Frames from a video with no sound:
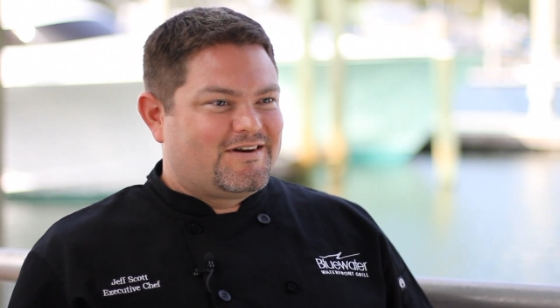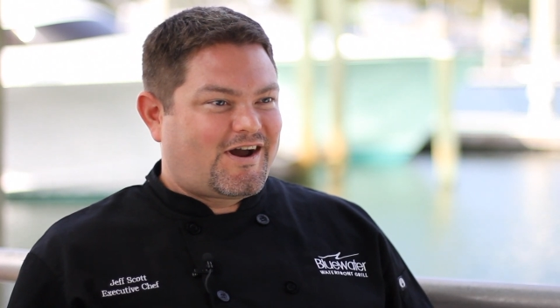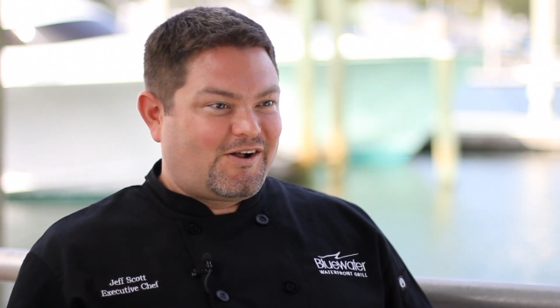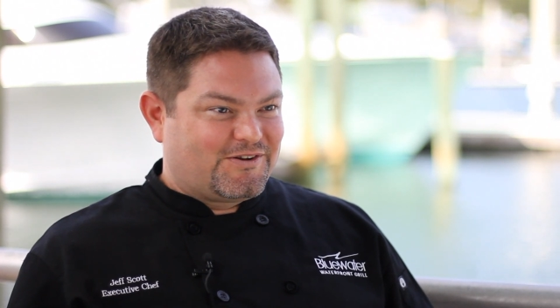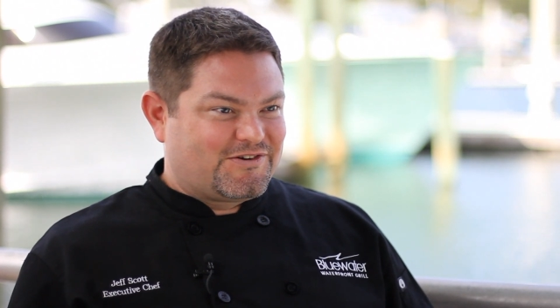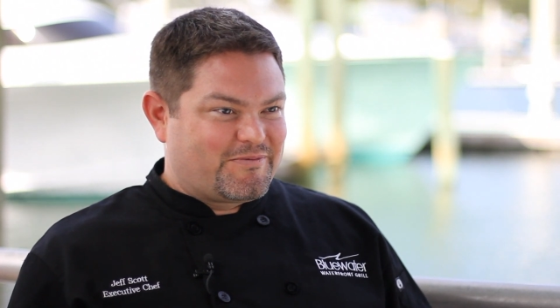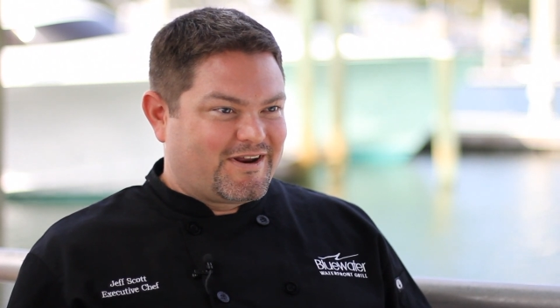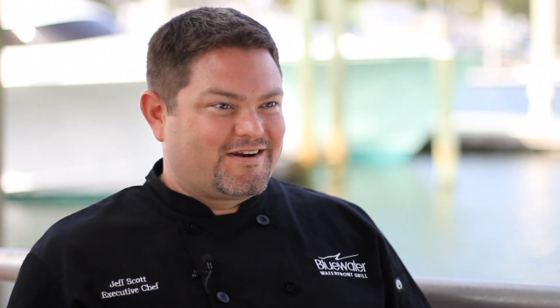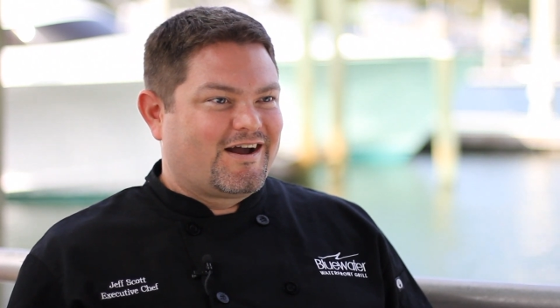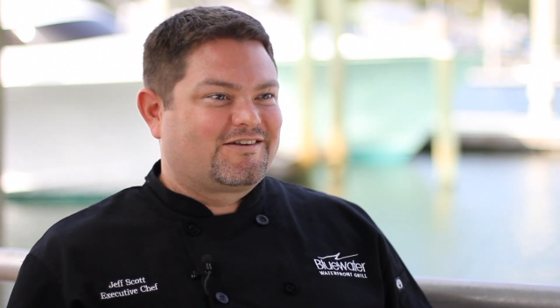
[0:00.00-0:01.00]
college to
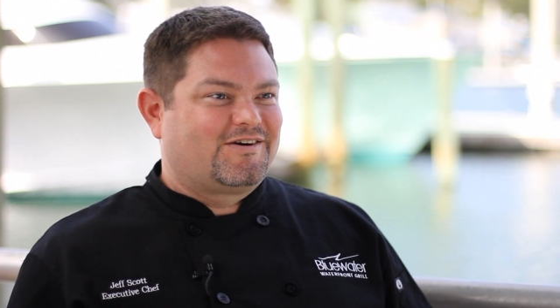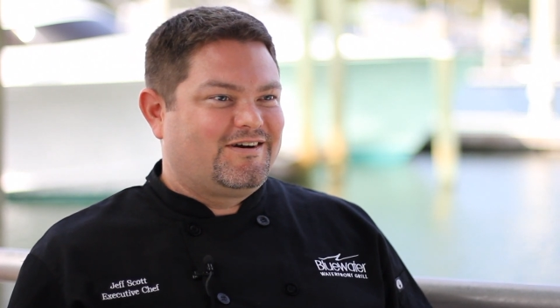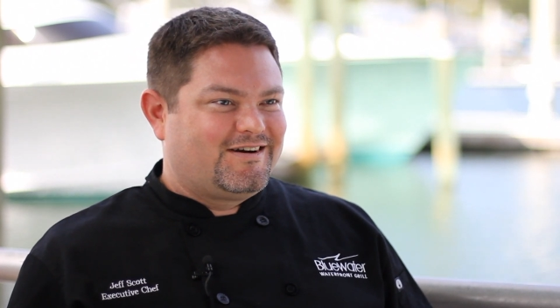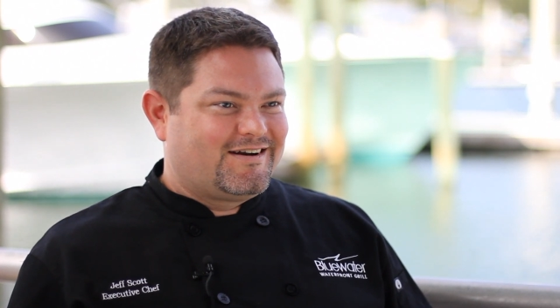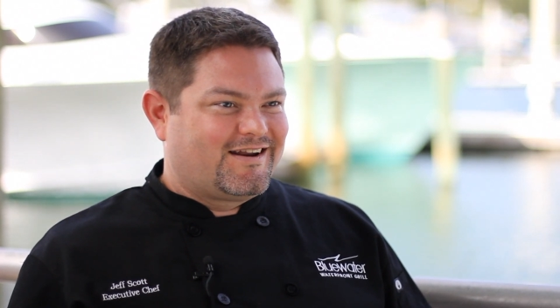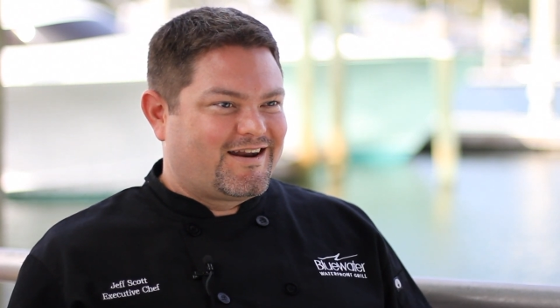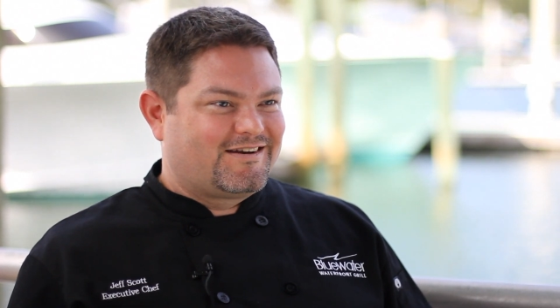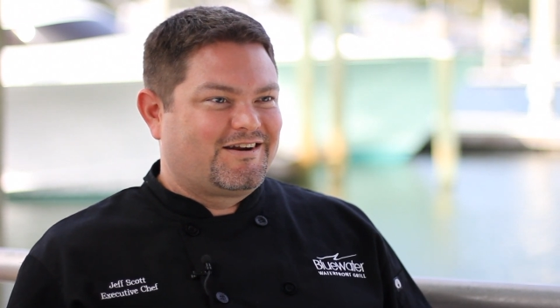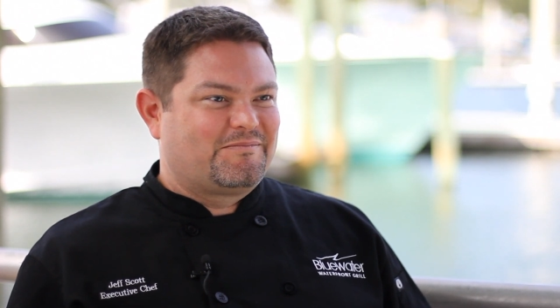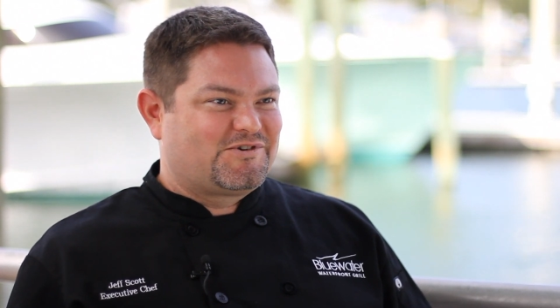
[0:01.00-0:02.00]
be a doctor and
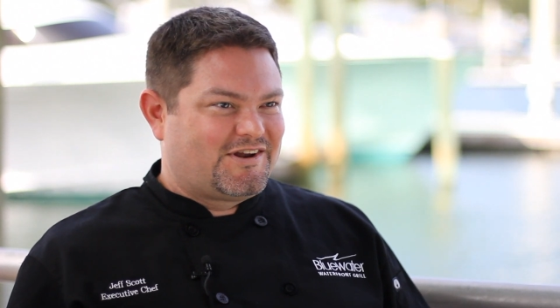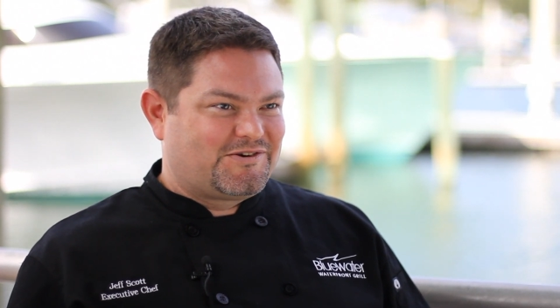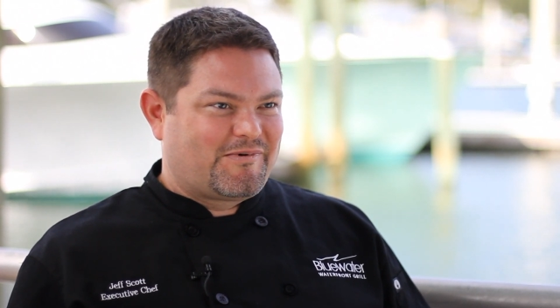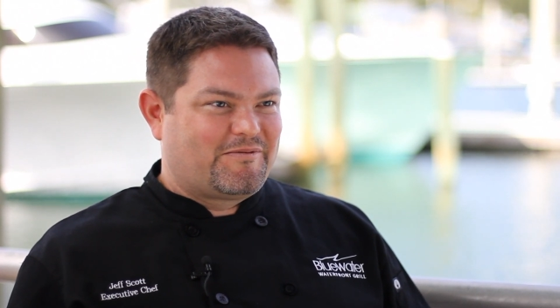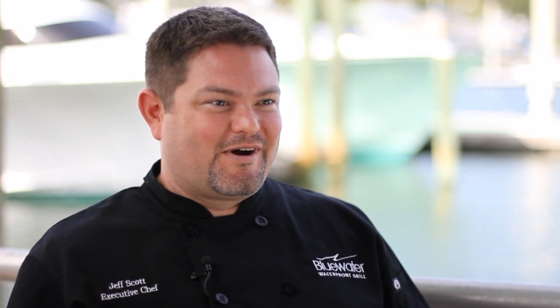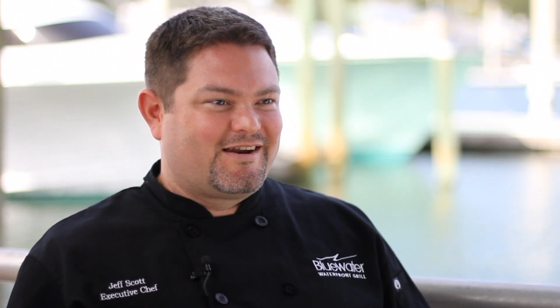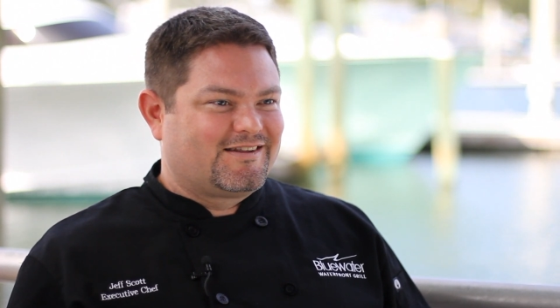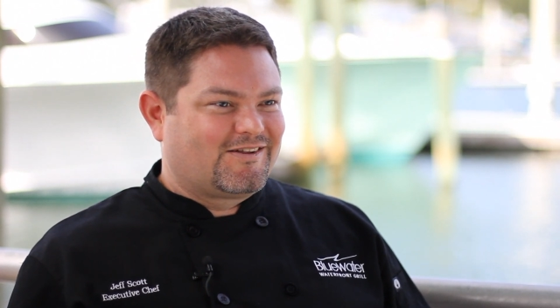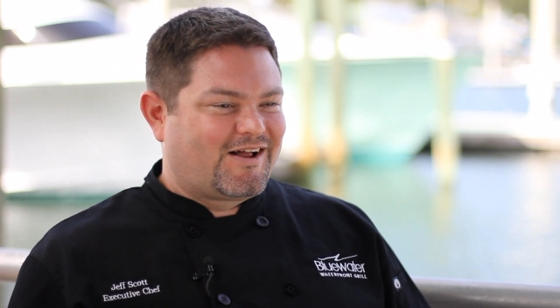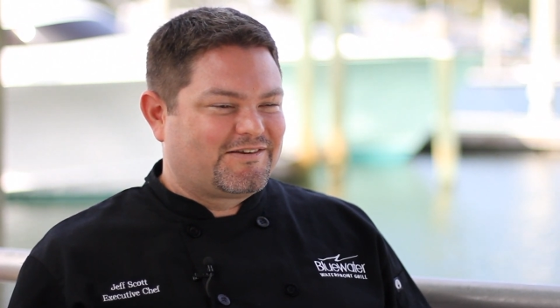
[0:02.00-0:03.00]
ended up changing my
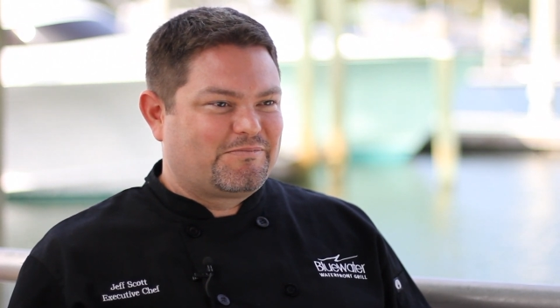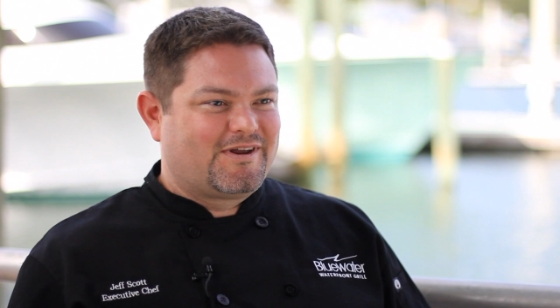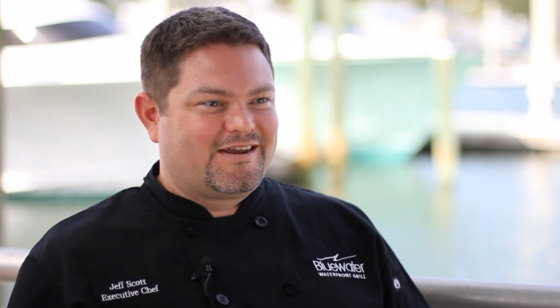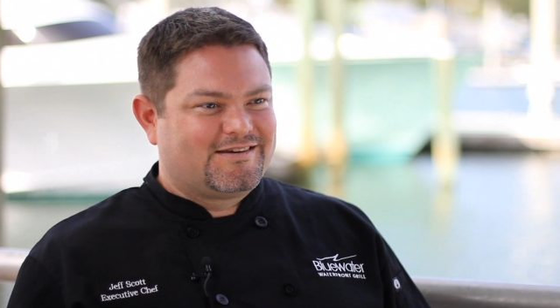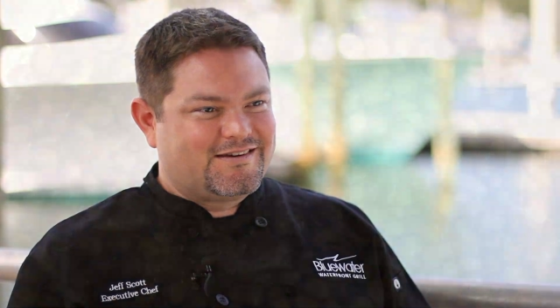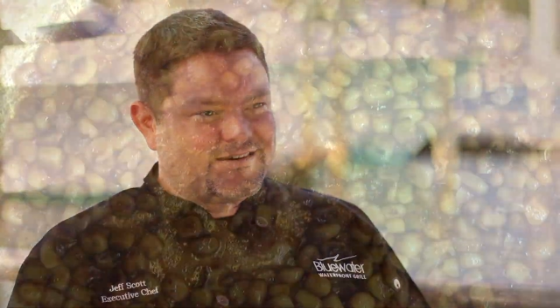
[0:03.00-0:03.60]
mind at the last minute.